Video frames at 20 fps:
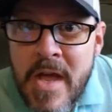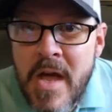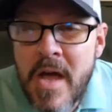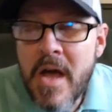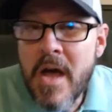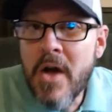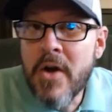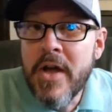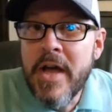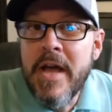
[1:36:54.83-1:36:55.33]

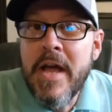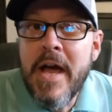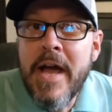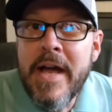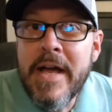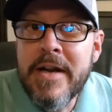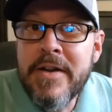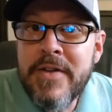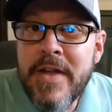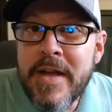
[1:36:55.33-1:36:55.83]
Okay, I
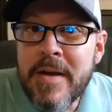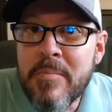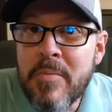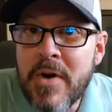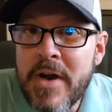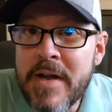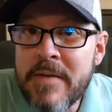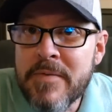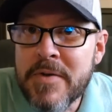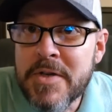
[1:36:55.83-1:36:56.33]
got to take a
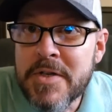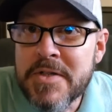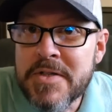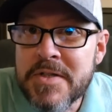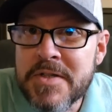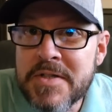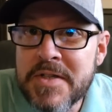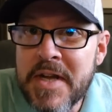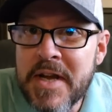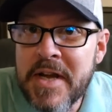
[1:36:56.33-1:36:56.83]
break for just a
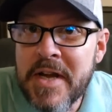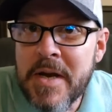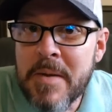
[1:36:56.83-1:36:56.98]
second.